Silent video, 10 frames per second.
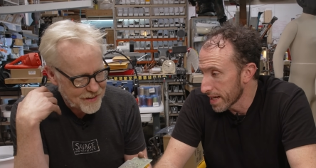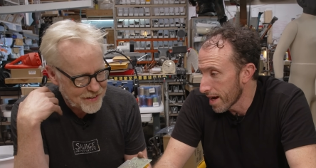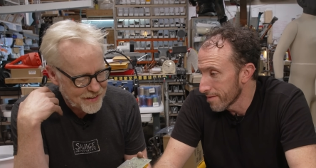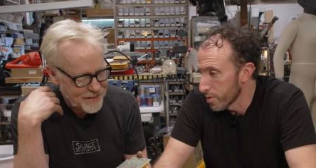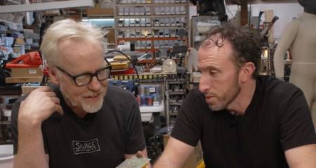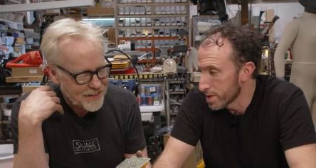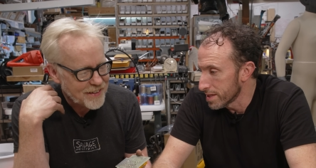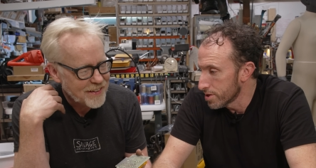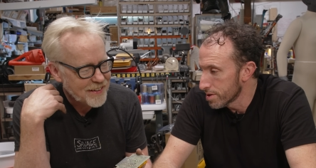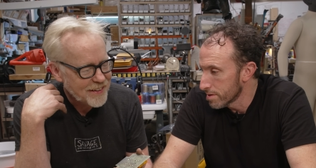Speaker 1: high
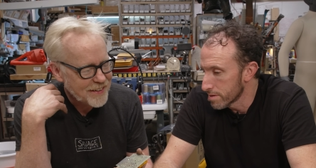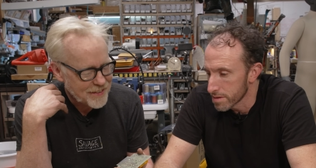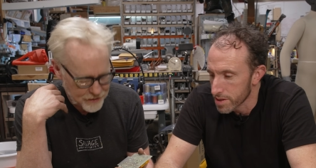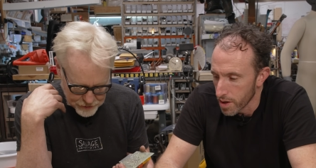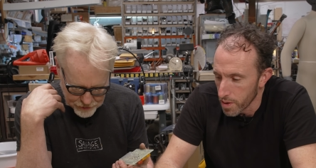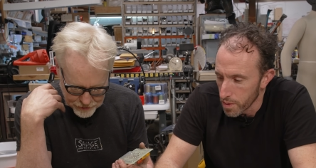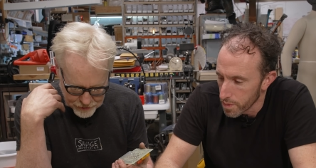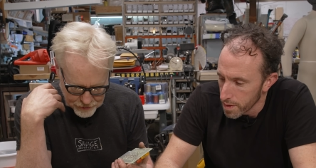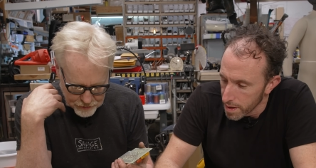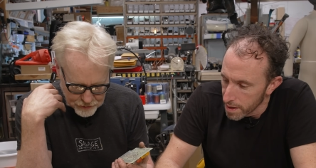voltage.
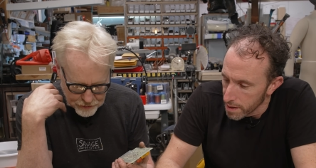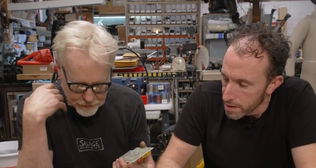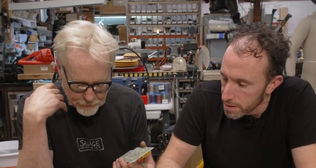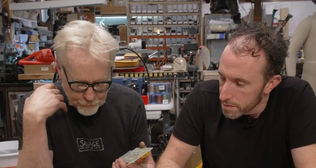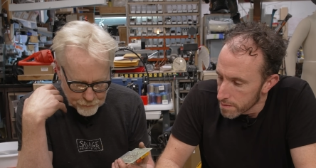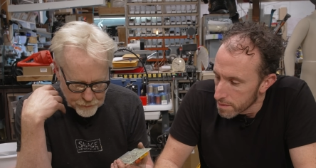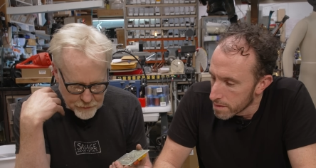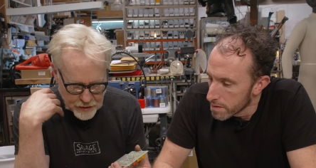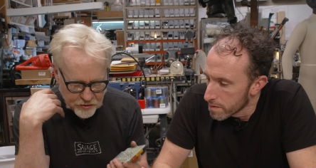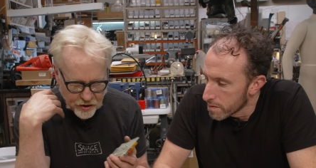So
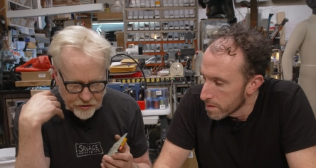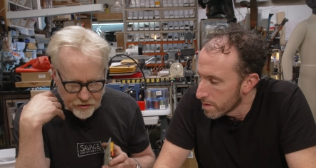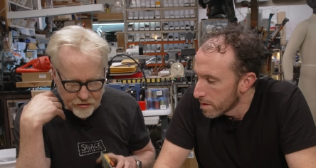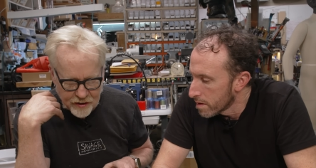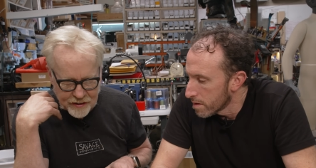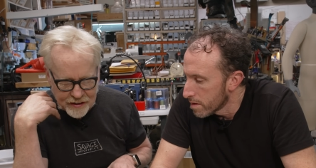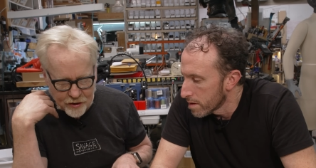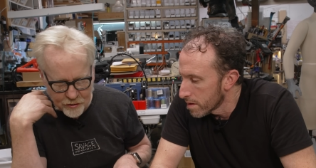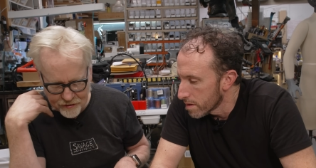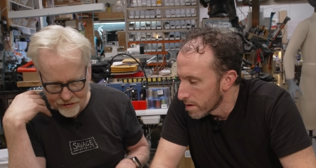
Speaker 2: it does. There's nothing
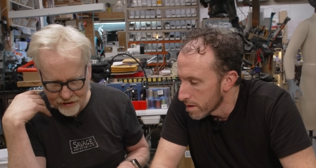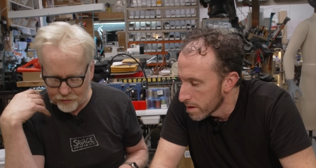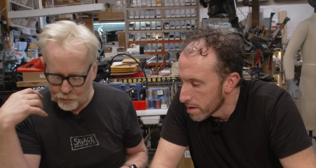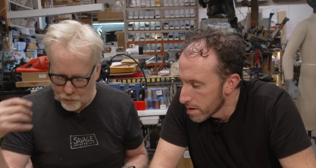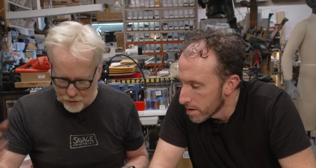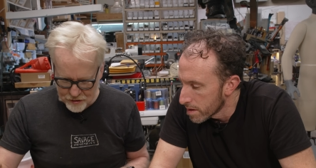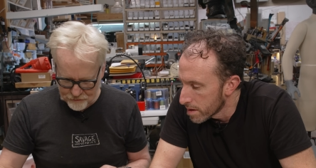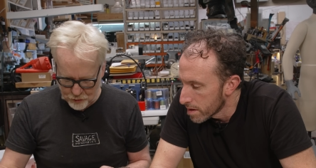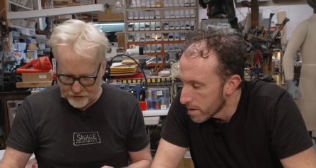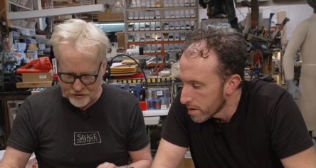here that says what
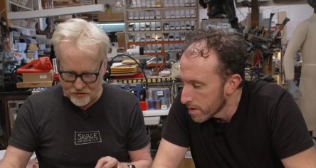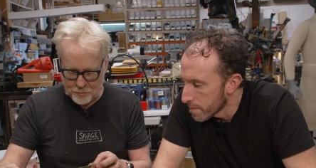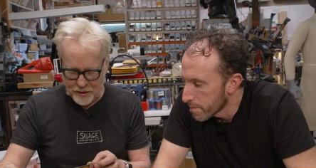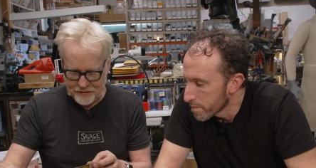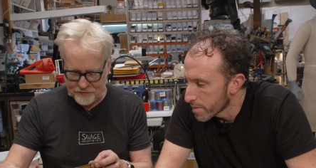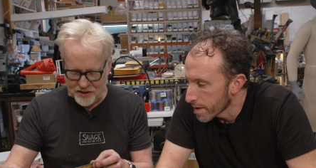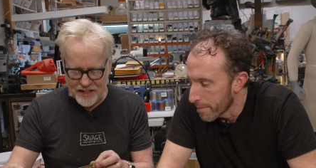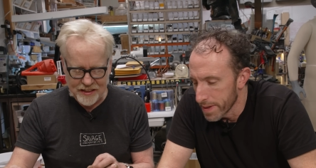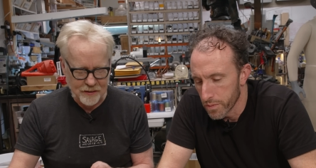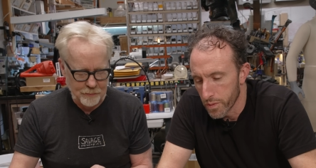voltage it might have
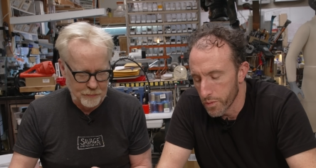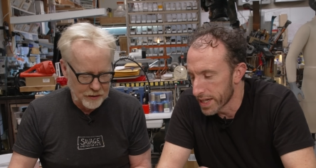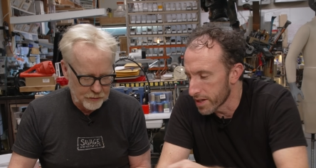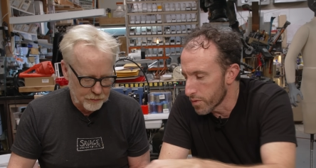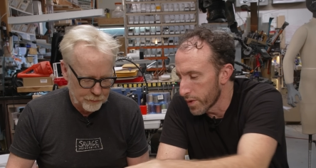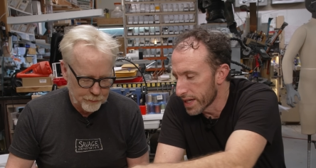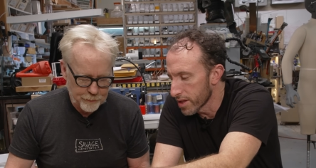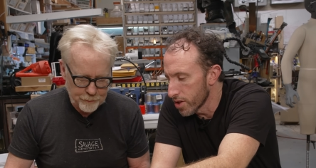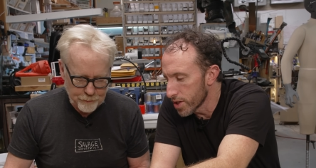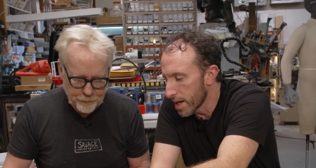taken. I mean, we can
Speaker 1: we
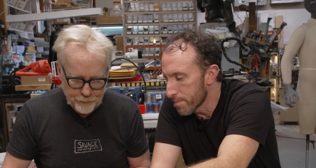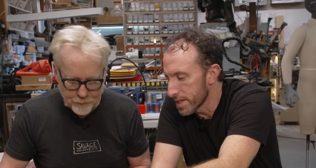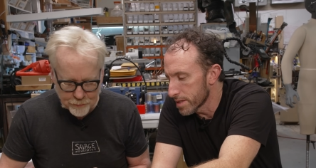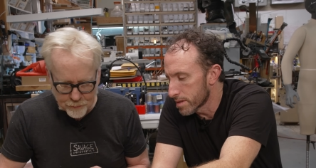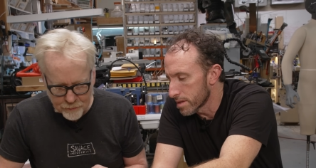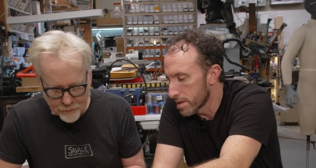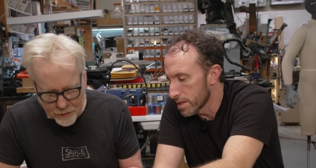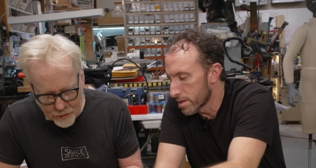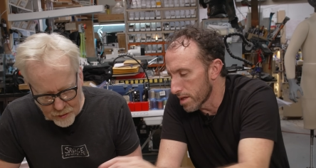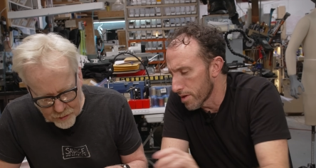can look up these
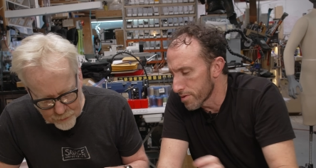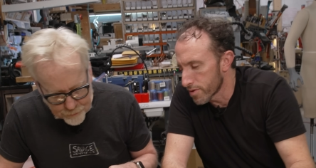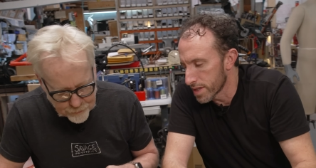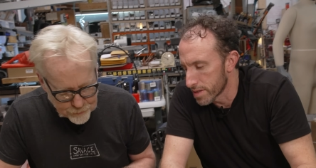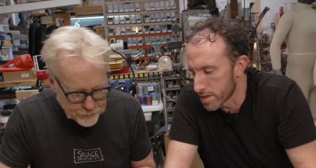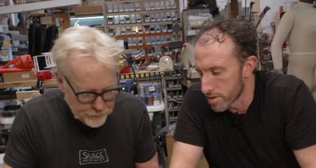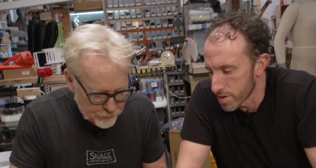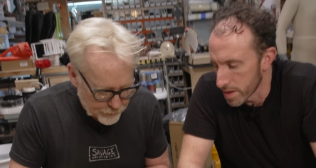these other transistors